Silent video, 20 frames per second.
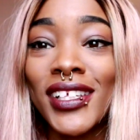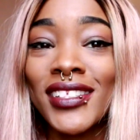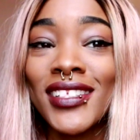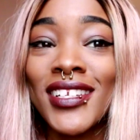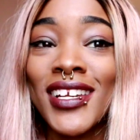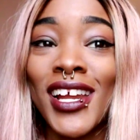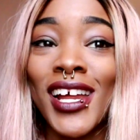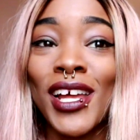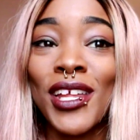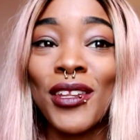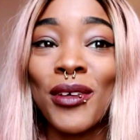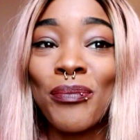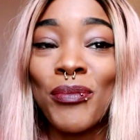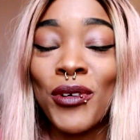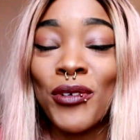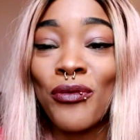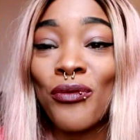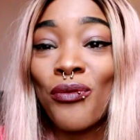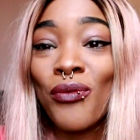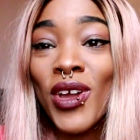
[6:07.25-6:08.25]
then I end up
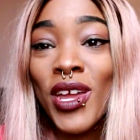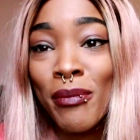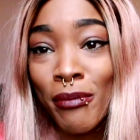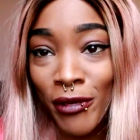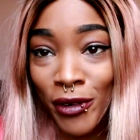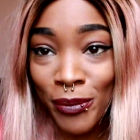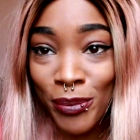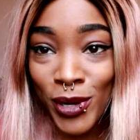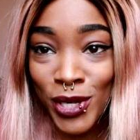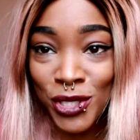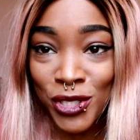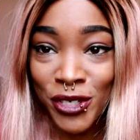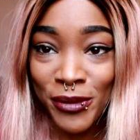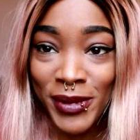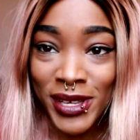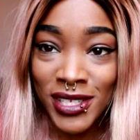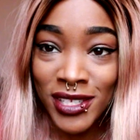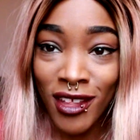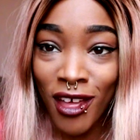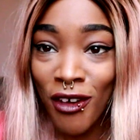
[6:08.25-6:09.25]
putting way more pressure on
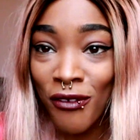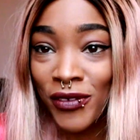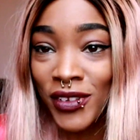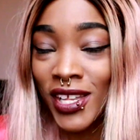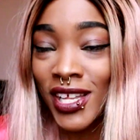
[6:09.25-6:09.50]
myself